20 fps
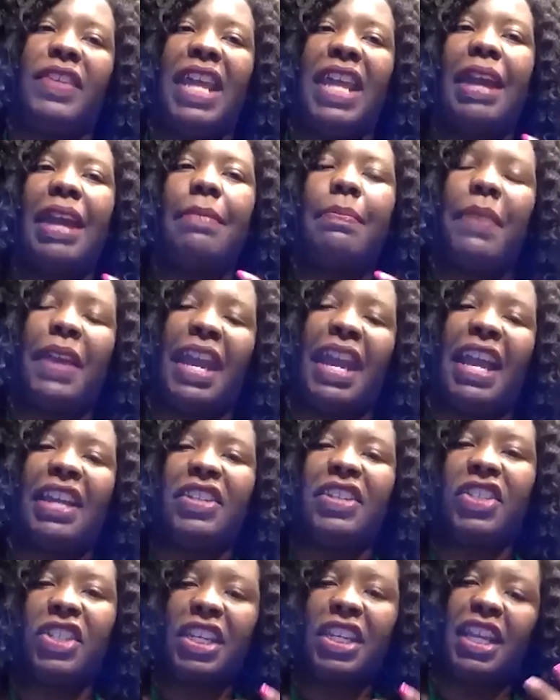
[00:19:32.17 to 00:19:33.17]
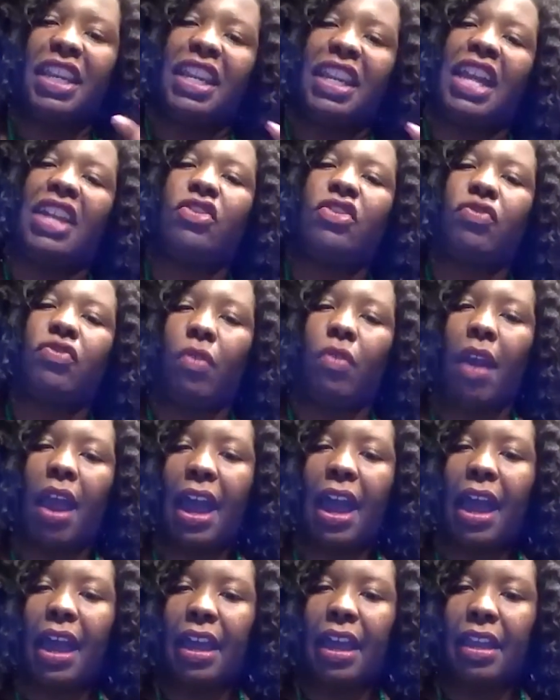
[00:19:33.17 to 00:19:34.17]
that passion and that
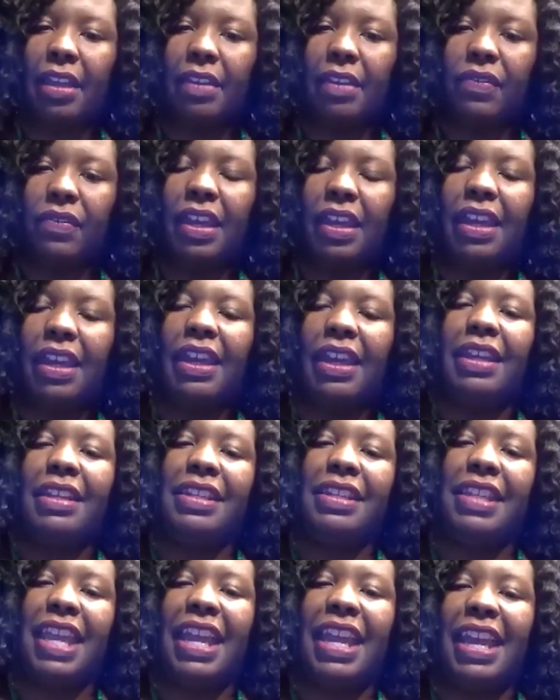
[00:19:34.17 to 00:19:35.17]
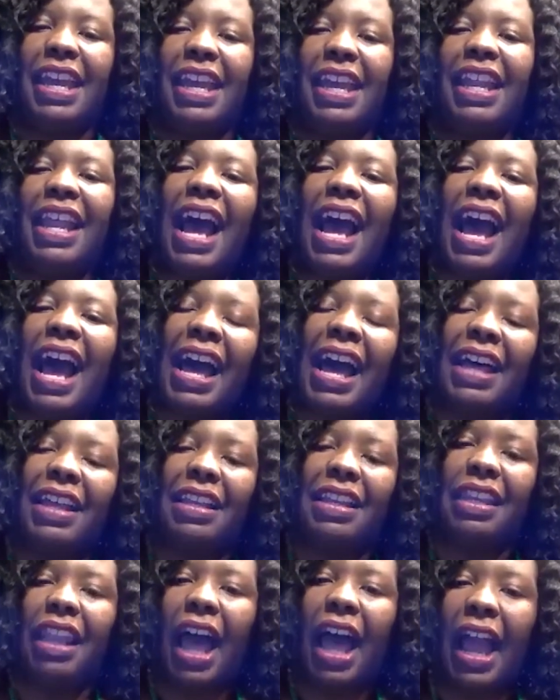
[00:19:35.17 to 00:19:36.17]
drive that I
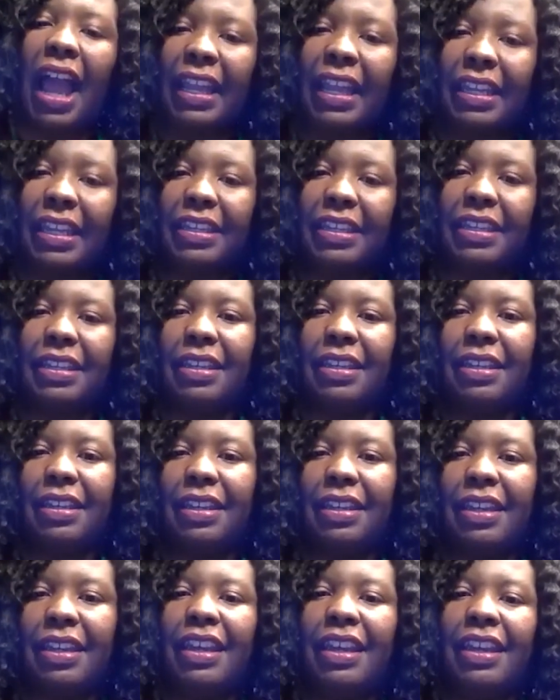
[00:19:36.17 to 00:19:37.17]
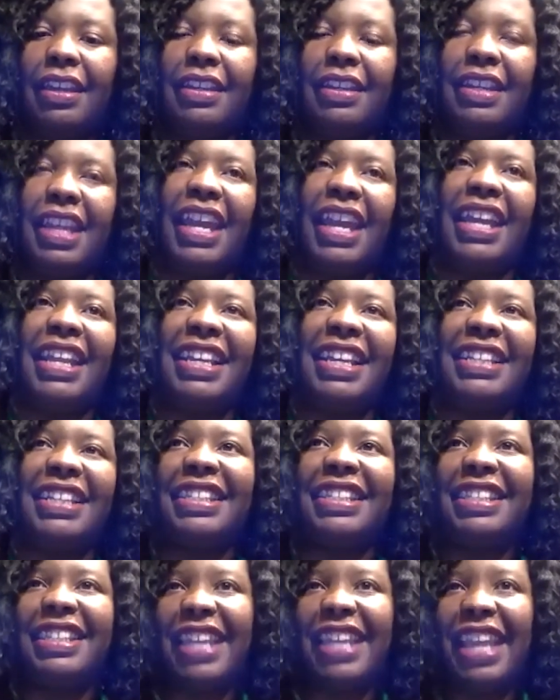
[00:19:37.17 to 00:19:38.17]
like that mm-hmm.
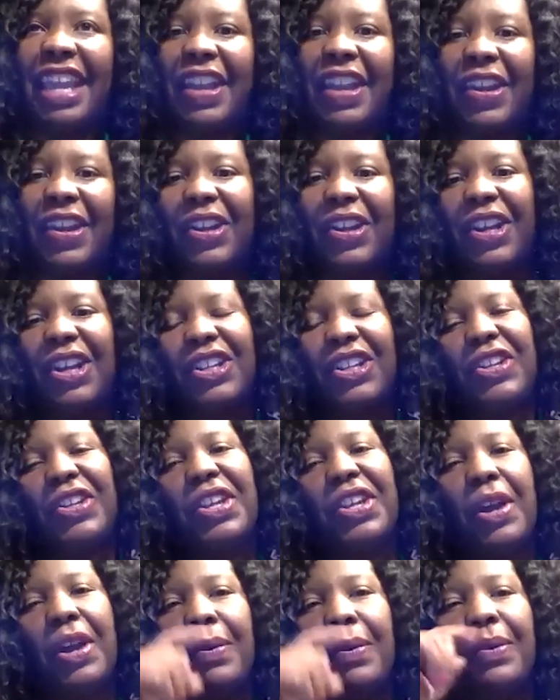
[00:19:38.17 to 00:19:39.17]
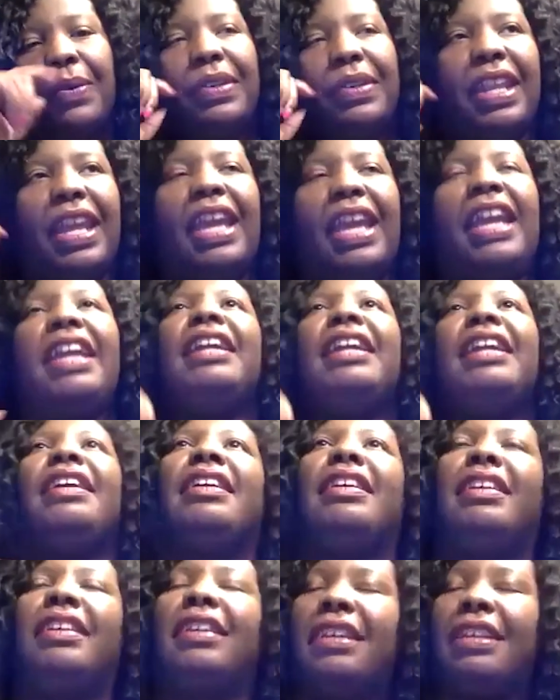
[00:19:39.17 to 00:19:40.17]
is there. You know, they
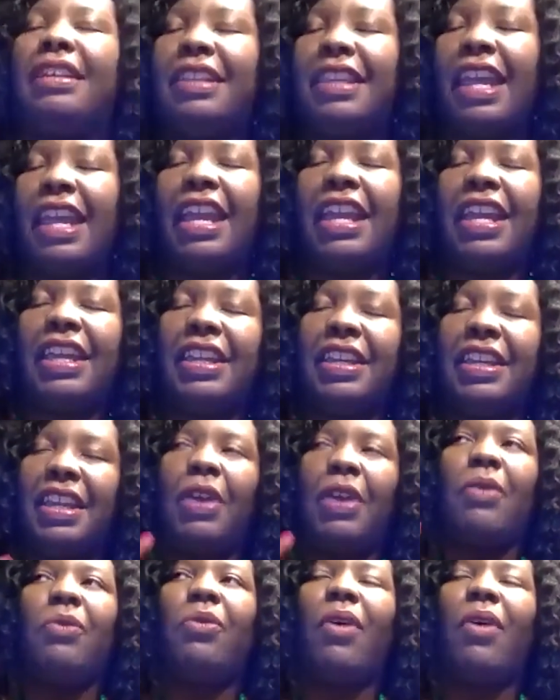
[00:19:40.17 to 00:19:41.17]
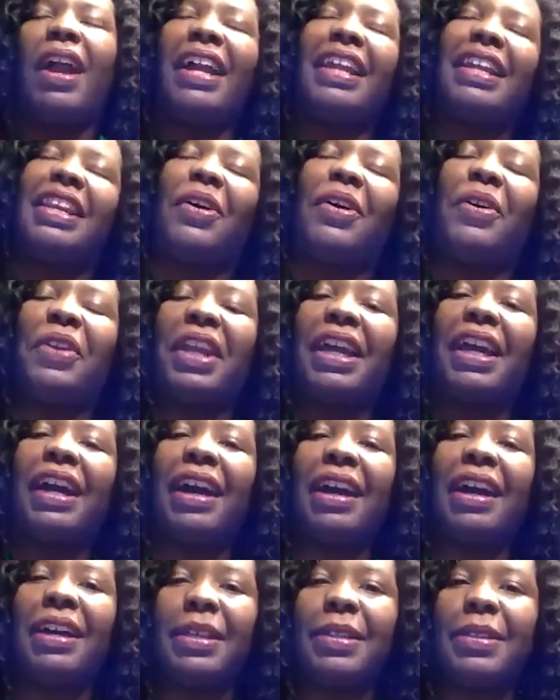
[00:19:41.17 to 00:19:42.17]
they they're right there on the
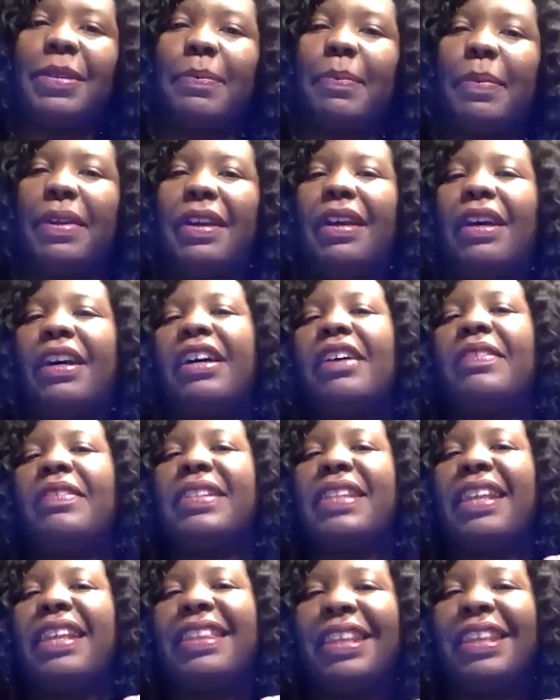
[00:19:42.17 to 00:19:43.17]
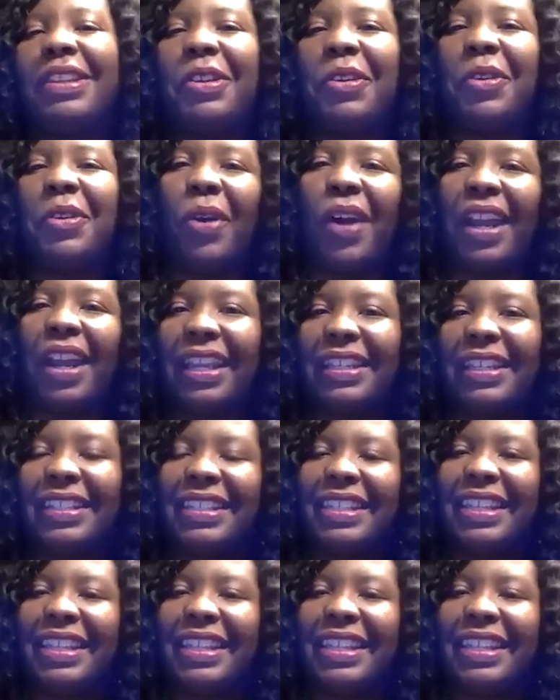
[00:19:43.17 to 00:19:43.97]
cusp for something great.